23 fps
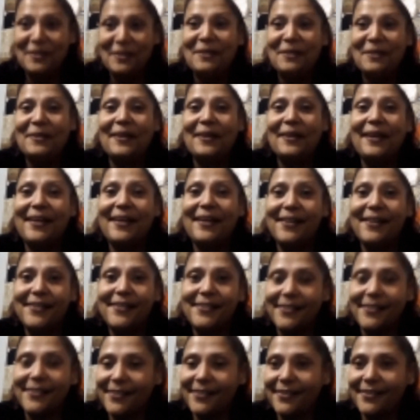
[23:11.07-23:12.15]

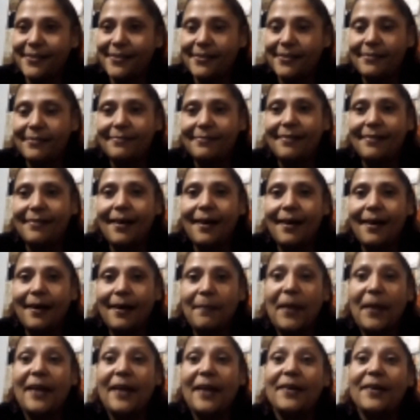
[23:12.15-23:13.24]
Yes. Nah,
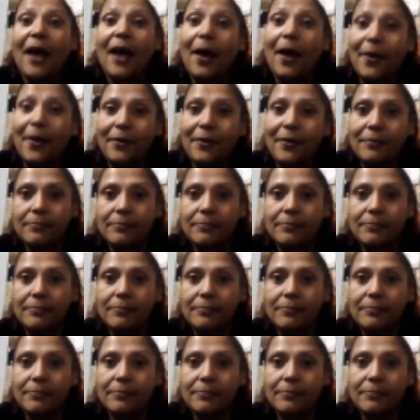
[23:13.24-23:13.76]
they know.